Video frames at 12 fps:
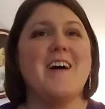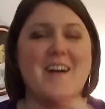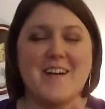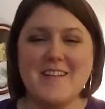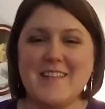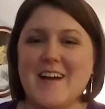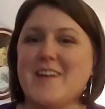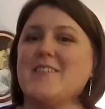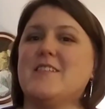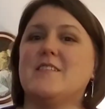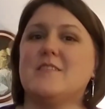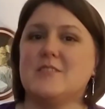are
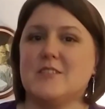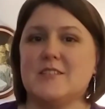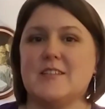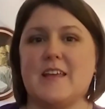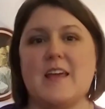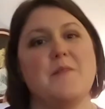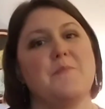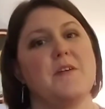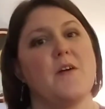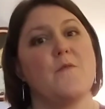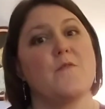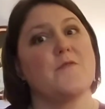allowed, just they can't
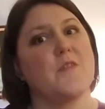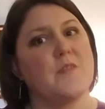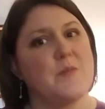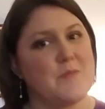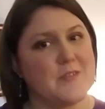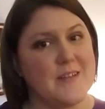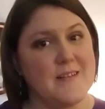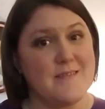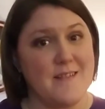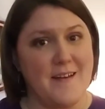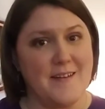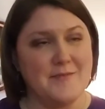be over 50%
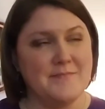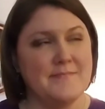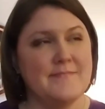done,